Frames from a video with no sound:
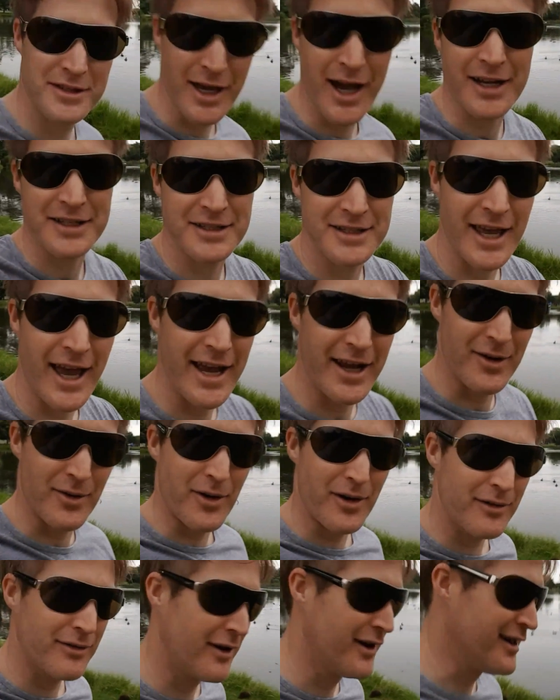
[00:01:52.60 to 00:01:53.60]
ducks are taken
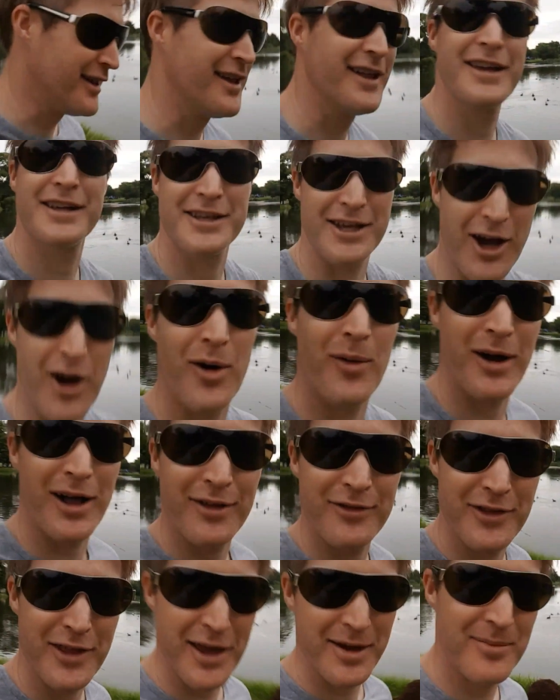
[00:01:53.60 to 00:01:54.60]
off, it's going
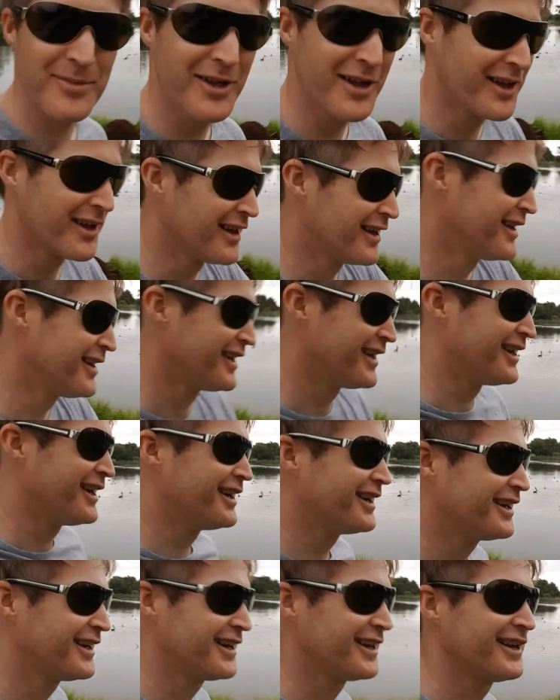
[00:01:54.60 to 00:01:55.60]
well for them.
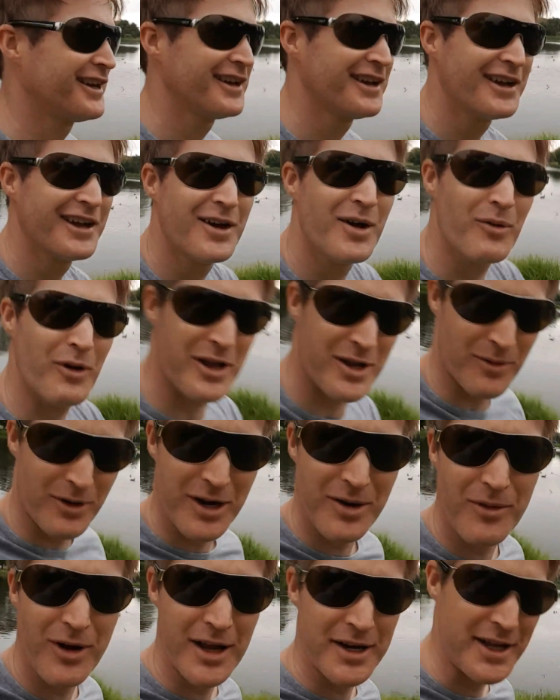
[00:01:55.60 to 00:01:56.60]
What you
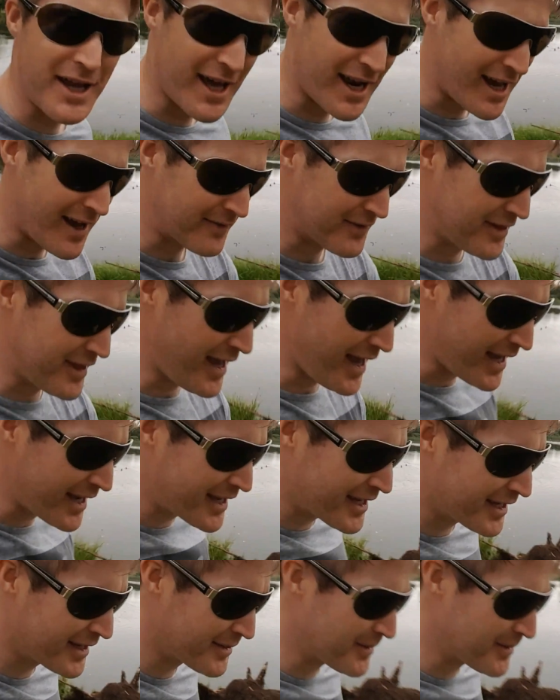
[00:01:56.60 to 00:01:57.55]
want to write down after that